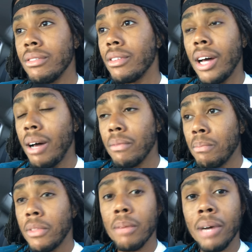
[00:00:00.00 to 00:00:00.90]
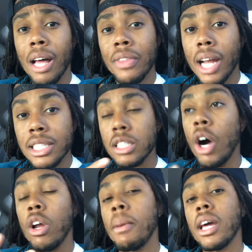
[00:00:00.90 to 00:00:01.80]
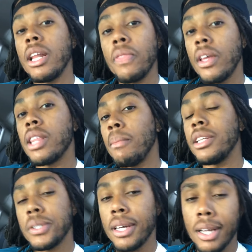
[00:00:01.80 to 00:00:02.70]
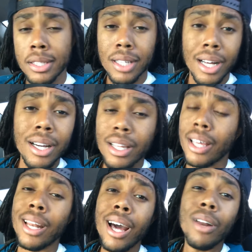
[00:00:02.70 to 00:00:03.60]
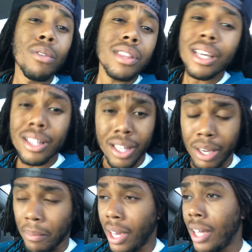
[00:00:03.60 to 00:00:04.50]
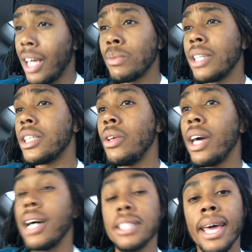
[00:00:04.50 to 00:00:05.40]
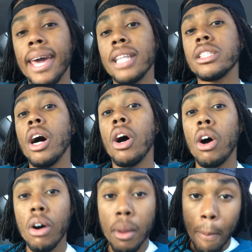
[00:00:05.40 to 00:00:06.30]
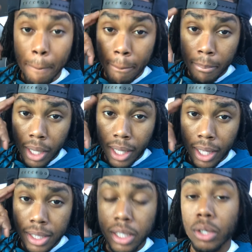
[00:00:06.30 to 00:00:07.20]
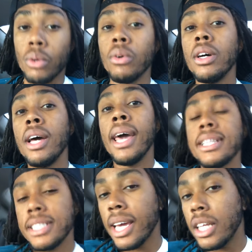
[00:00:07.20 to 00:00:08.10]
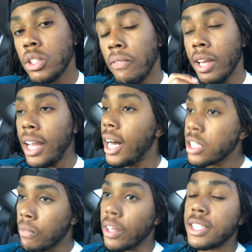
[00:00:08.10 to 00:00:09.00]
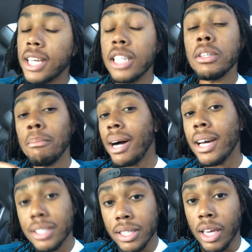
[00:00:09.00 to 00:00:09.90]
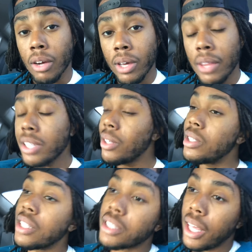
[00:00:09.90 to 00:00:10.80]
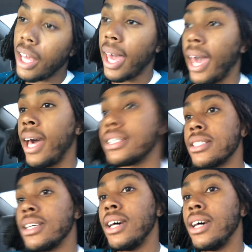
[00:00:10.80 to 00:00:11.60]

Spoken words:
then I just automatically think that my dreadlocks are ugly. And I don't think that, man. That's why I tell you guys, it's all mental. Change your philosophy. Change your mindset, okay? There's no such thing as